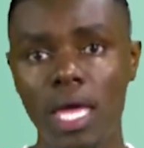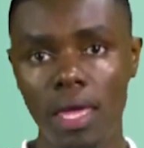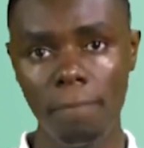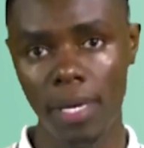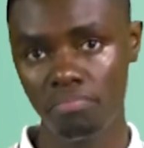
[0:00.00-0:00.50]
The
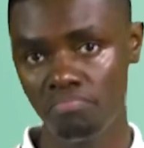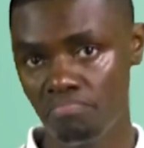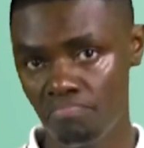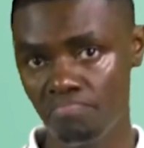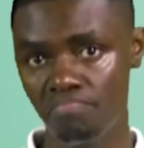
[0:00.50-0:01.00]
charges
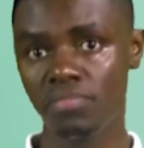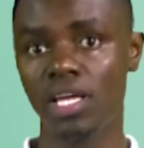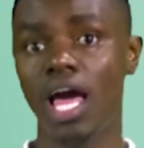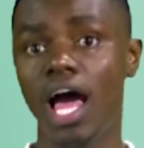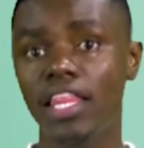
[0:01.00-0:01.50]
for this
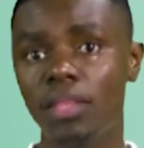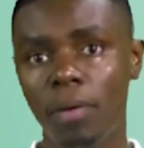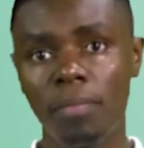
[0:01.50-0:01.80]
service are the